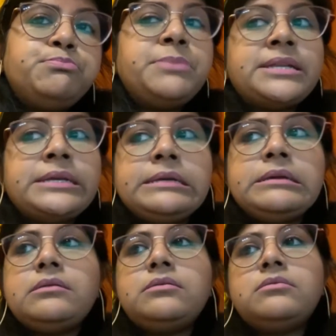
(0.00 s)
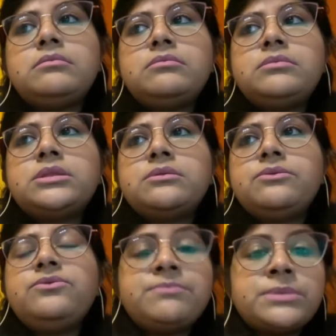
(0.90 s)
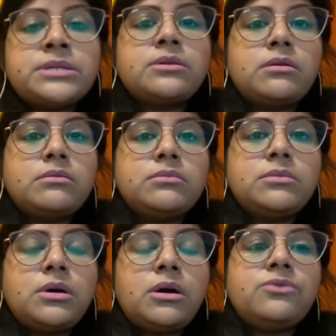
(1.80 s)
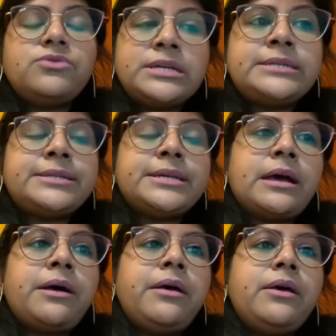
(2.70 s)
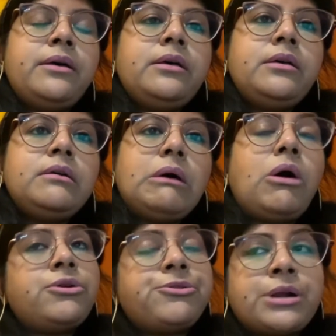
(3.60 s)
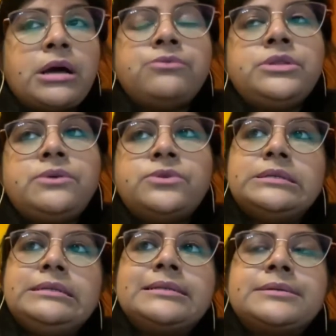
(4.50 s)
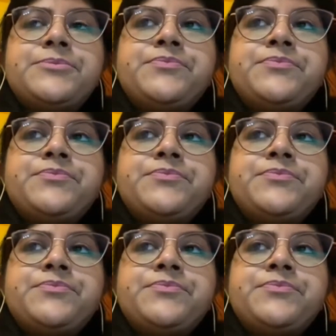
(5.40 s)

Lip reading: many women of India or around the world